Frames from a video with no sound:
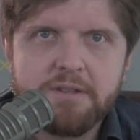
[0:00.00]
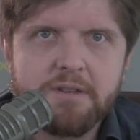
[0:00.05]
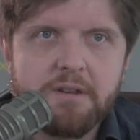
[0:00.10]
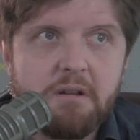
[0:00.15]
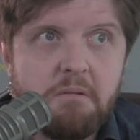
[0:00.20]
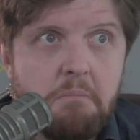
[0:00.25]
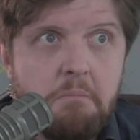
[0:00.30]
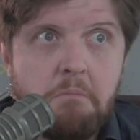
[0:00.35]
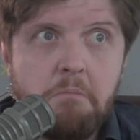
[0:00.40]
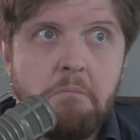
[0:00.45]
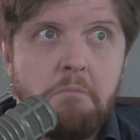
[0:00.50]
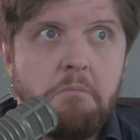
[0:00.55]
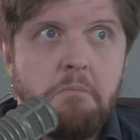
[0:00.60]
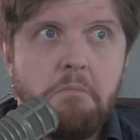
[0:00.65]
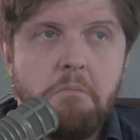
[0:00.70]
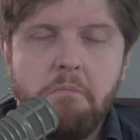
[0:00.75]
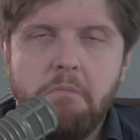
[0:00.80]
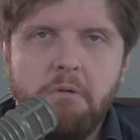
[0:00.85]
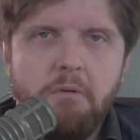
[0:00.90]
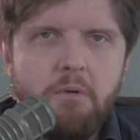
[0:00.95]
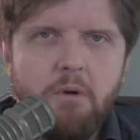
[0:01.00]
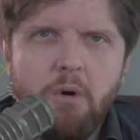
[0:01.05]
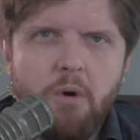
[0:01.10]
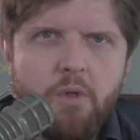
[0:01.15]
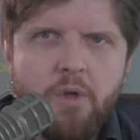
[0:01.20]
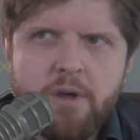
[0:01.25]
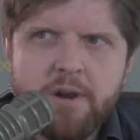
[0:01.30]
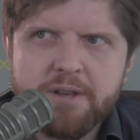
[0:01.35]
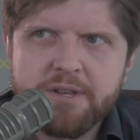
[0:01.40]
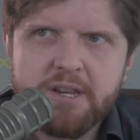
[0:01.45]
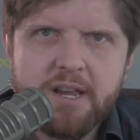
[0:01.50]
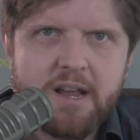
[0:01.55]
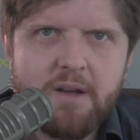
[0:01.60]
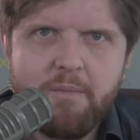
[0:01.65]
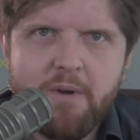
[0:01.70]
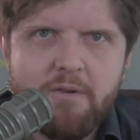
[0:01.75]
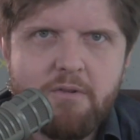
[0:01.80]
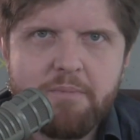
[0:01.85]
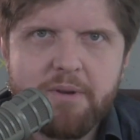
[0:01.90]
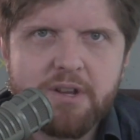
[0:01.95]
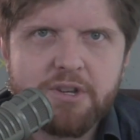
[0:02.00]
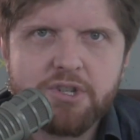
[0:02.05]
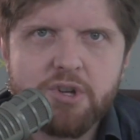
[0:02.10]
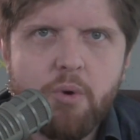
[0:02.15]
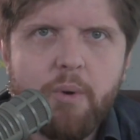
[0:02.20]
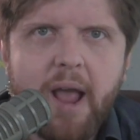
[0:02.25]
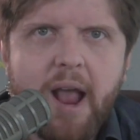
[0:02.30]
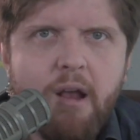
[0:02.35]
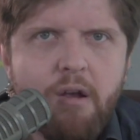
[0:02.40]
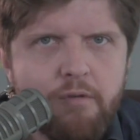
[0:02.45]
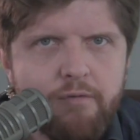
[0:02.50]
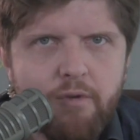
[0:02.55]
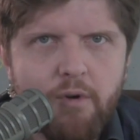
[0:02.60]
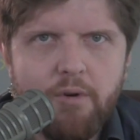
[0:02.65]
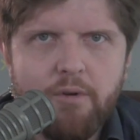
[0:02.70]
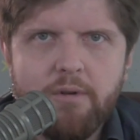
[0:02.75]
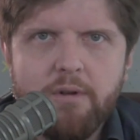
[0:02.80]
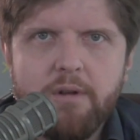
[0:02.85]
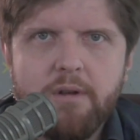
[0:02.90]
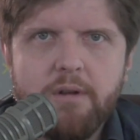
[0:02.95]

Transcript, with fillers: And well, hold on a second, we were being so careful.